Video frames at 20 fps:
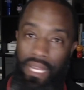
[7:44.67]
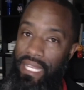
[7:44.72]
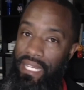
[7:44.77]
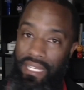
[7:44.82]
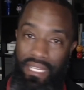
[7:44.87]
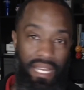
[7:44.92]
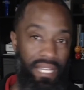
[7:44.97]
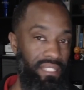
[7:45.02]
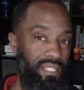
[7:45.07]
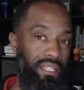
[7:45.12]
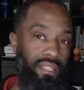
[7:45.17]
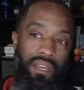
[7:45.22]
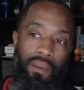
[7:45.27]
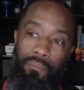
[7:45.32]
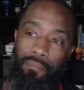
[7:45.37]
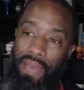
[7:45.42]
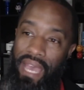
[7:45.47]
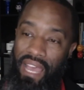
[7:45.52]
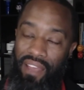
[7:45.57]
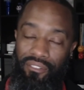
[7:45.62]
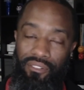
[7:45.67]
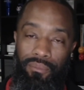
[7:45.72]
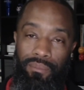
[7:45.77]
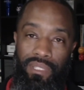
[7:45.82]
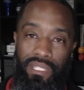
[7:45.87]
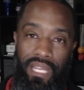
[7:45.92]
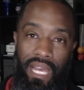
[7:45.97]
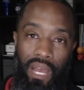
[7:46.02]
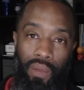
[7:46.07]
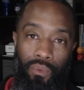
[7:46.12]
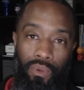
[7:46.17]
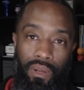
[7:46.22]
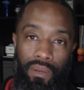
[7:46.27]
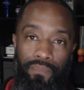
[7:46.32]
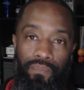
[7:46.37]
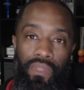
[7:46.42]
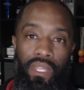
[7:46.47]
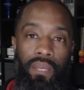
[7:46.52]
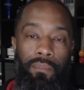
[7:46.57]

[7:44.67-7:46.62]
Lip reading: It doesn't come back from Skyward.